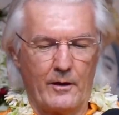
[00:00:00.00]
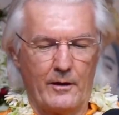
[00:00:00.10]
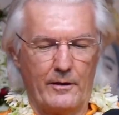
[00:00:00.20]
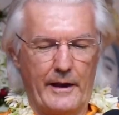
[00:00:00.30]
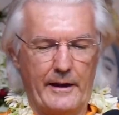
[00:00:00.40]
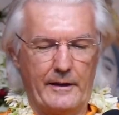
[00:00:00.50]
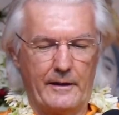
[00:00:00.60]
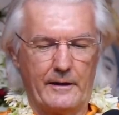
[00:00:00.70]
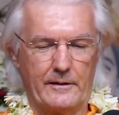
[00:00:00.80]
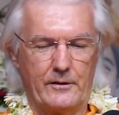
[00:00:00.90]
they,
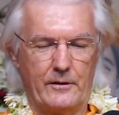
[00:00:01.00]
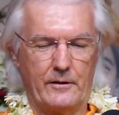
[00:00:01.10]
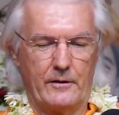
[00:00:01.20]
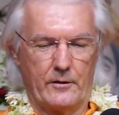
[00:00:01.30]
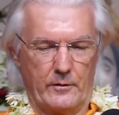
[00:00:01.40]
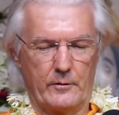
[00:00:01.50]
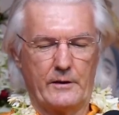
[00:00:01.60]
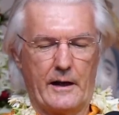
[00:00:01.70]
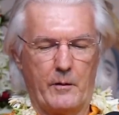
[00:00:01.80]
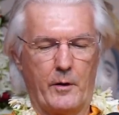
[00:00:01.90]
uh,
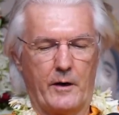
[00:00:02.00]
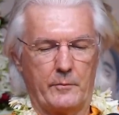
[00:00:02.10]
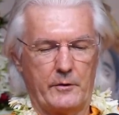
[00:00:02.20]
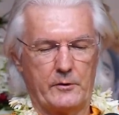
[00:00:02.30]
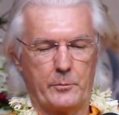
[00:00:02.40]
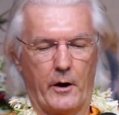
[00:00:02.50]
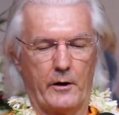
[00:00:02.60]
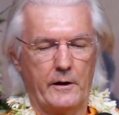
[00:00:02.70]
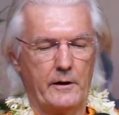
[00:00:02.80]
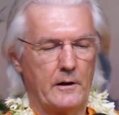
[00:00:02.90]
Dayama, his
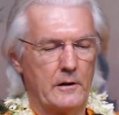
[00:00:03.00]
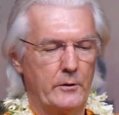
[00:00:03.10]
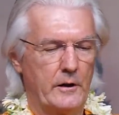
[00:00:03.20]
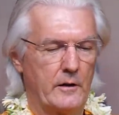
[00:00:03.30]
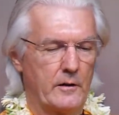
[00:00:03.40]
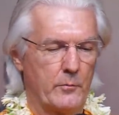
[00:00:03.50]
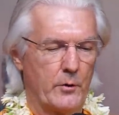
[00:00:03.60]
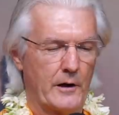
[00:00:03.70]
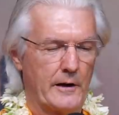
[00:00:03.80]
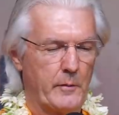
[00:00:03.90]
party, including
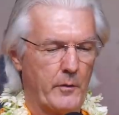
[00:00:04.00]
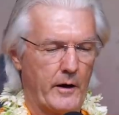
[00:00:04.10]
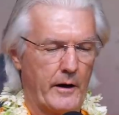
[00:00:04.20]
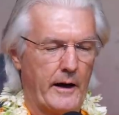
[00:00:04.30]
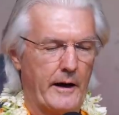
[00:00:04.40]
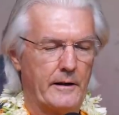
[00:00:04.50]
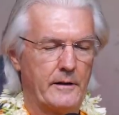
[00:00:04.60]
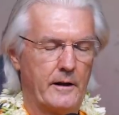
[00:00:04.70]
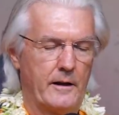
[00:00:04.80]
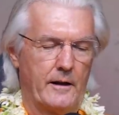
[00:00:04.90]
Mrinalini Ma, had,
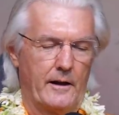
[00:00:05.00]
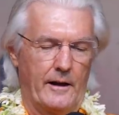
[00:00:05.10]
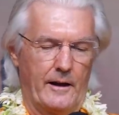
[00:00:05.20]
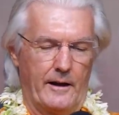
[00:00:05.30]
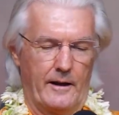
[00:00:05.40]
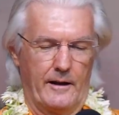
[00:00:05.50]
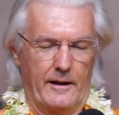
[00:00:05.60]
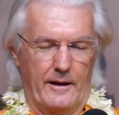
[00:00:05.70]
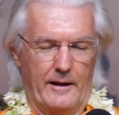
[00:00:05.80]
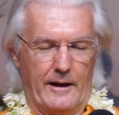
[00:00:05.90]

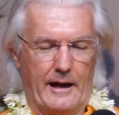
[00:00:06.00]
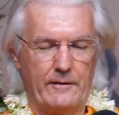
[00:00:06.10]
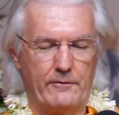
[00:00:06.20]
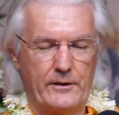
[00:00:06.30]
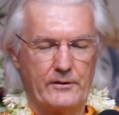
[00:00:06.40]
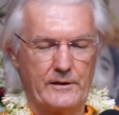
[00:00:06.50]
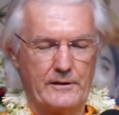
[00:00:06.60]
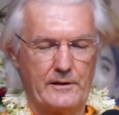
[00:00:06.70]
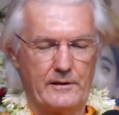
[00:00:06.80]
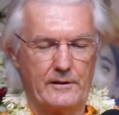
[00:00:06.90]
had
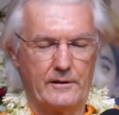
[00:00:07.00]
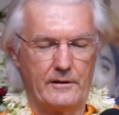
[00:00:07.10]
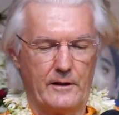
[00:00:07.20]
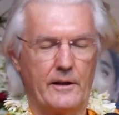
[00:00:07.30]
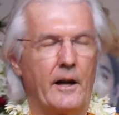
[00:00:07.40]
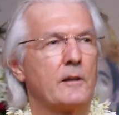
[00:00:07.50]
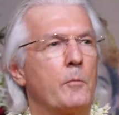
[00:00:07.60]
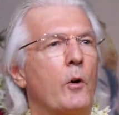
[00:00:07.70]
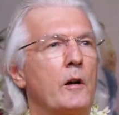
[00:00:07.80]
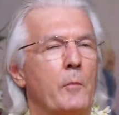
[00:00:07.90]
visited
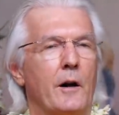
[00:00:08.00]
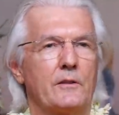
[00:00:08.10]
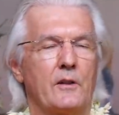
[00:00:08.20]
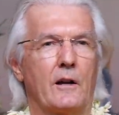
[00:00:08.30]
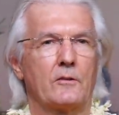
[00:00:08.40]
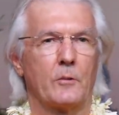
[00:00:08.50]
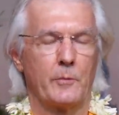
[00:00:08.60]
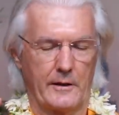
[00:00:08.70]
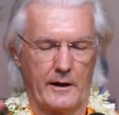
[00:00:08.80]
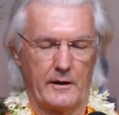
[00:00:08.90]
Anandamayi Ma's ashram
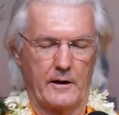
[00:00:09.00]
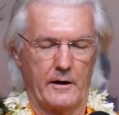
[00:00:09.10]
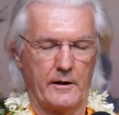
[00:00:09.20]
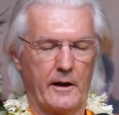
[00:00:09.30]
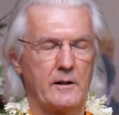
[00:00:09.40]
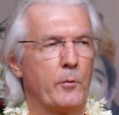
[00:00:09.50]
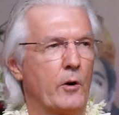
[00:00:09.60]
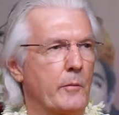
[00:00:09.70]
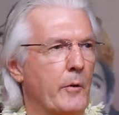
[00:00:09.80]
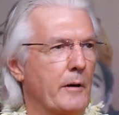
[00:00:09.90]
in Calcutta.
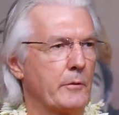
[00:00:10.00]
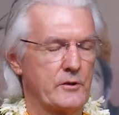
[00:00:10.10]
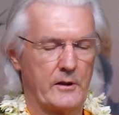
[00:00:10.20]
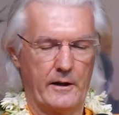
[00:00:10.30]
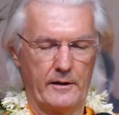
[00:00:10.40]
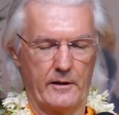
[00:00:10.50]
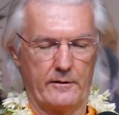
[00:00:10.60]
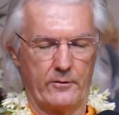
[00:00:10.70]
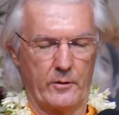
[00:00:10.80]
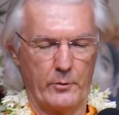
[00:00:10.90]
Anandamayi Ma was staying there
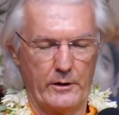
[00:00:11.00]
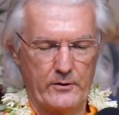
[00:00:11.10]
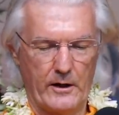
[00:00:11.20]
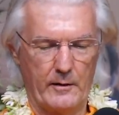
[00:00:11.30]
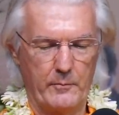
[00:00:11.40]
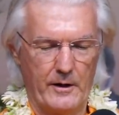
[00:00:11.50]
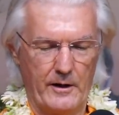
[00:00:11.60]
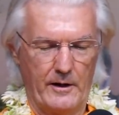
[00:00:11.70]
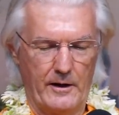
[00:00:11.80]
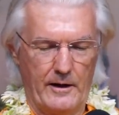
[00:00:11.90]
for a brief time.
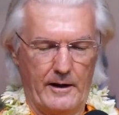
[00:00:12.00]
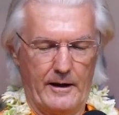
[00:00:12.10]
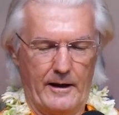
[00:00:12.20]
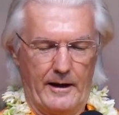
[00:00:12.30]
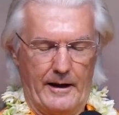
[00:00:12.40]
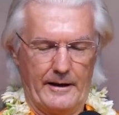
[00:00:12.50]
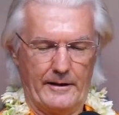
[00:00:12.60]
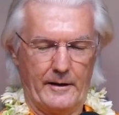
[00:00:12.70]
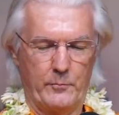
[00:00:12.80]
And then